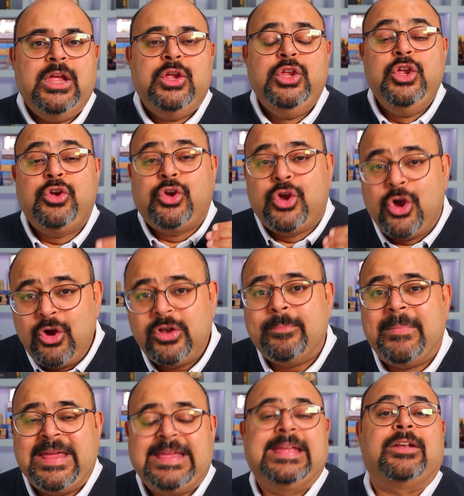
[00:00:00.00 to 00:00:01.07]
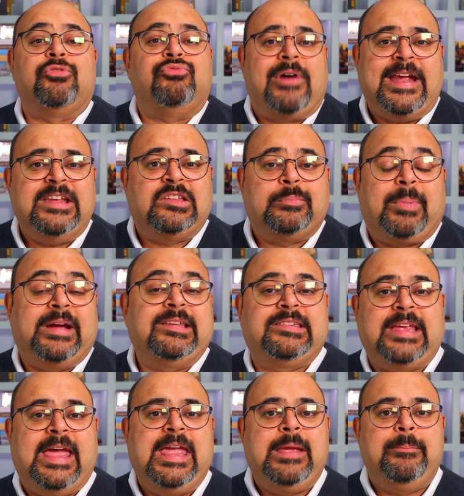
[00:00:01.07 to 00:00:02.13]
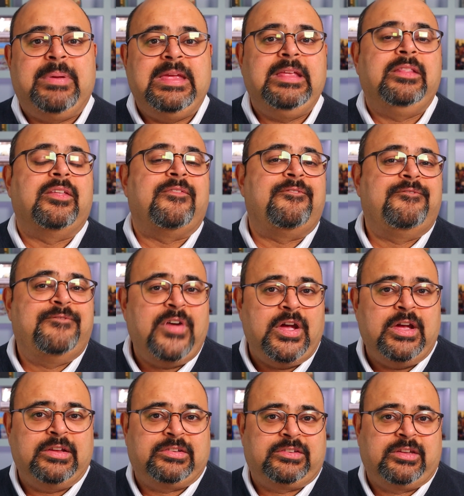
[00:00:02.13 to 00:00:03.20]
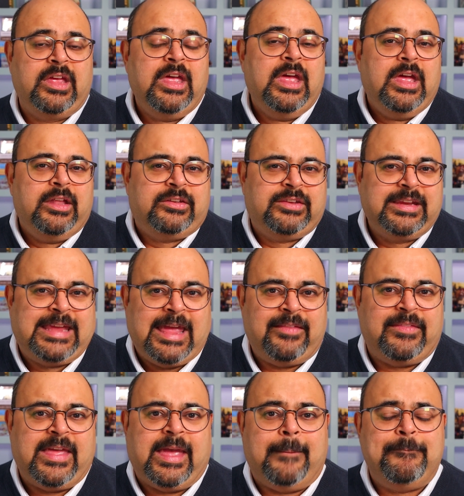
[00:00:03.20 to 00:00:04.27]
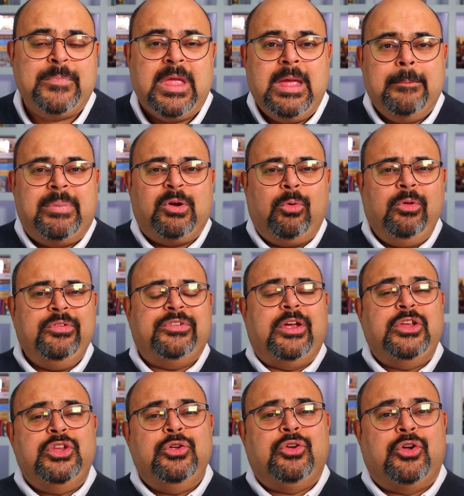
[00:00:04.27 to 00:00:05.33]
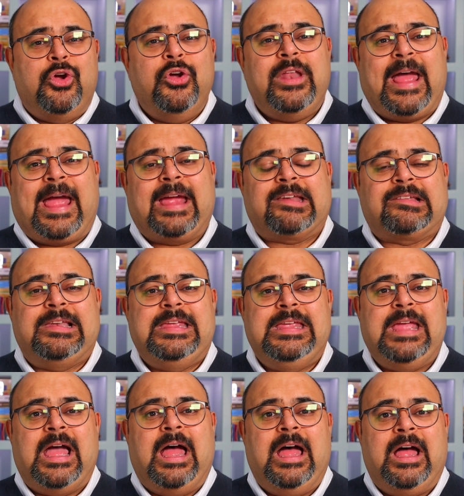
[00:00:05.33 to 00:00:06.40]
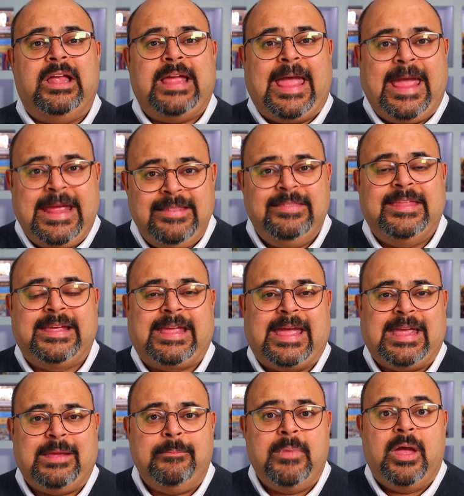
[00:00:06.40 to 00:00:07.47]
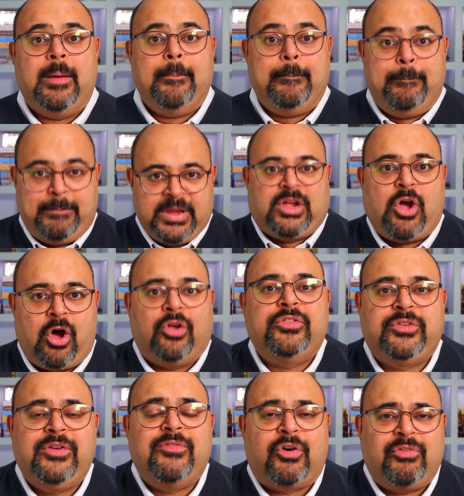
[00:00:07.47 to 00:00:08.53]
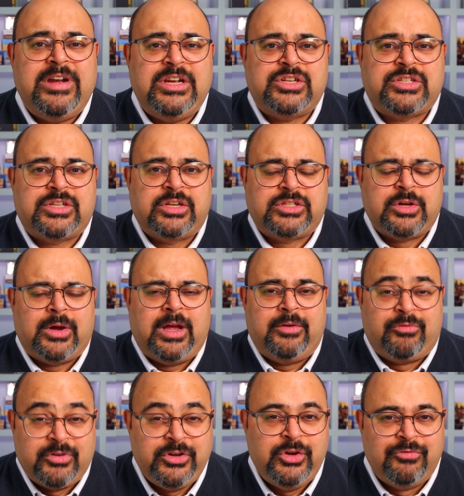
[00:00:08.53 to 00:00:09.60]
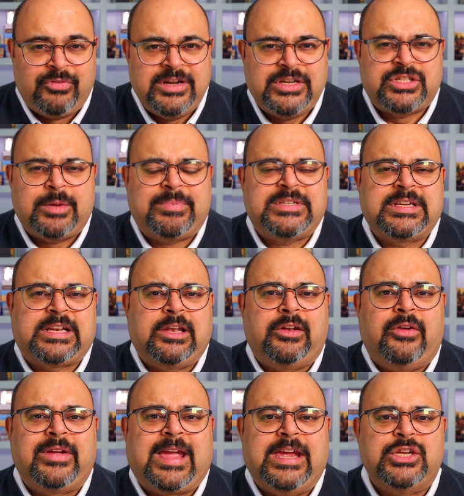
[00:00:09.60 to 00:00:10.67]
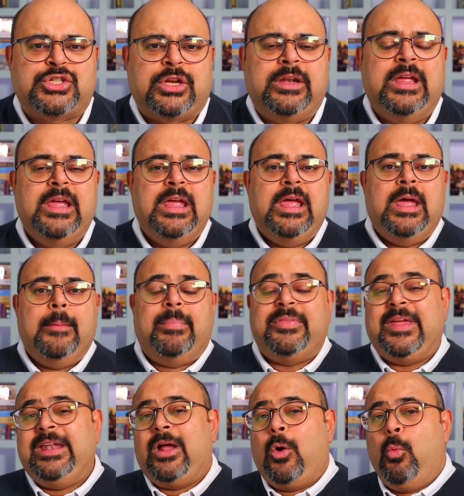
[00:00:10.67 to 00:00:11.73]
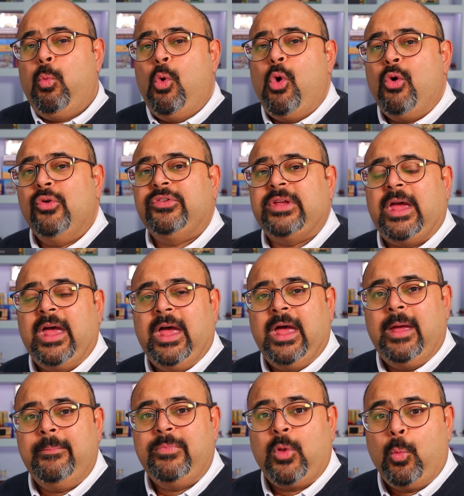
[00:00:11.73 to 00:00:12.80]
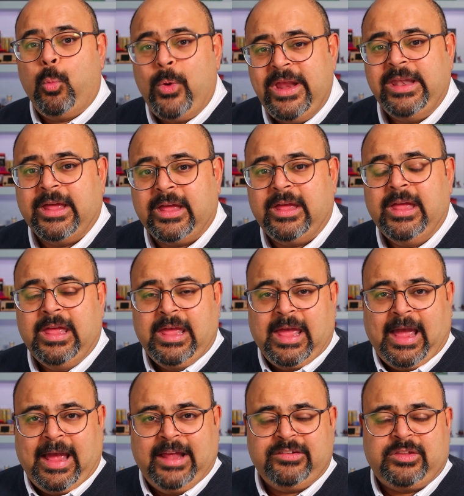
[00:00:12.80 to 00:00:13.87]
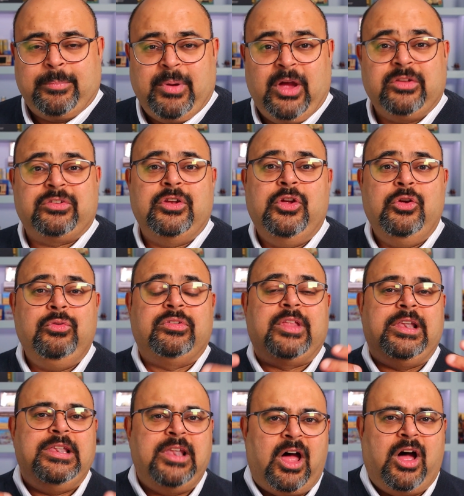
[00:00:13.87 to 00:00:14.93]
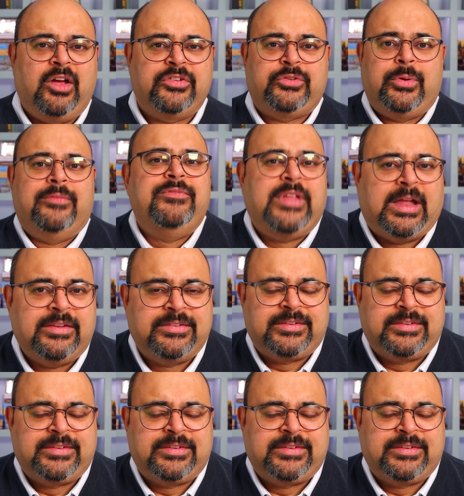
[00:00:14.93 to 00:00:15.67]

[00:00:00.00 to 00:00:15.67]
you could make it a race by saying being the first to get there. But also you could actually end the game because you've reached a particular location, but then award the winner as the person who's the last to have done